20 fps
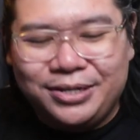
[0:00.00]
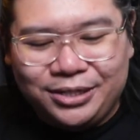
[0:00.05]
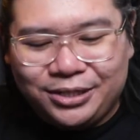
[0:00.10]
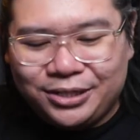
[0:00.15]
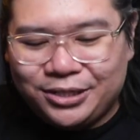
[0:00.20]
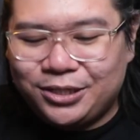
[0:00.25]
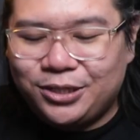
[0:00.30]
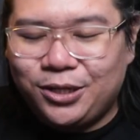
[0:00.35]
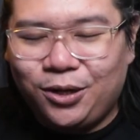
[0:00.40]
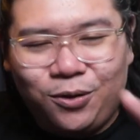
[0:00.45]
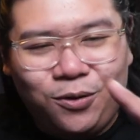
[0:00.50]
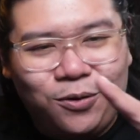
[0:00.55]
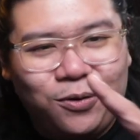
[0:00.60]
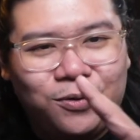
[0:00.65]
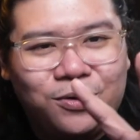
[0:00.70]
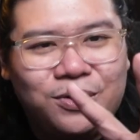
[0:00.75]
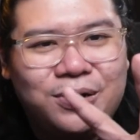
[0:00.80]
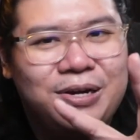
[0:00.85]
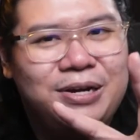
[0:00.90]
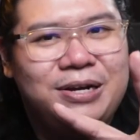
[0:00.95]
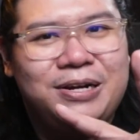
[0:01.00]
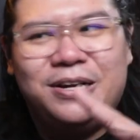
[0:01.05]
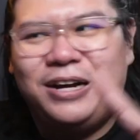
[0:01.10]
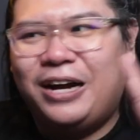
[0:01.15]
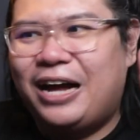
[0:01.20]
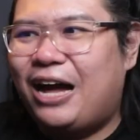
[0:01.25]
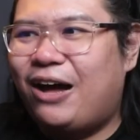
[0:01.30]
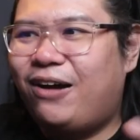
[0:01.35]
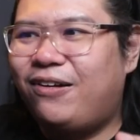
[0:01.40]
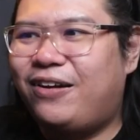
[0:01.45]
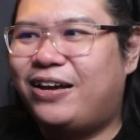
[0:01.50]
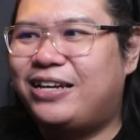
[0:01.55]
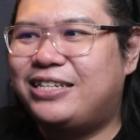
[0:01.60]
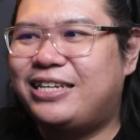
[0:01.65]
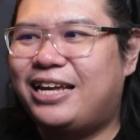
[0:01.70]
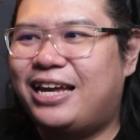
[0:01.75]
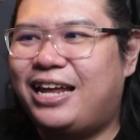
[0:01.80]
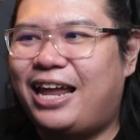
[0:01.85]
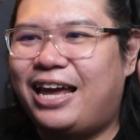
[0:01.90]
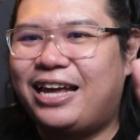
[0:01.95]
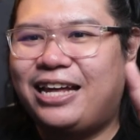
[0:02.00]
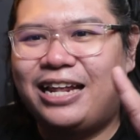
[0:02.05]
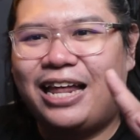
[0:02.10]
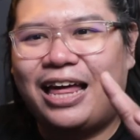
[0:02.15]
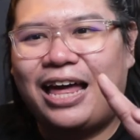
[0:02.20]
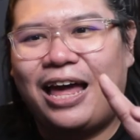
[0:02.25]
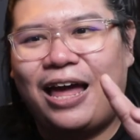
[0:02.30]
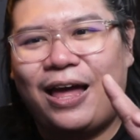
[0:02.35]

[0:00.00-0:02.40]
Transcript: So, how do I say, like,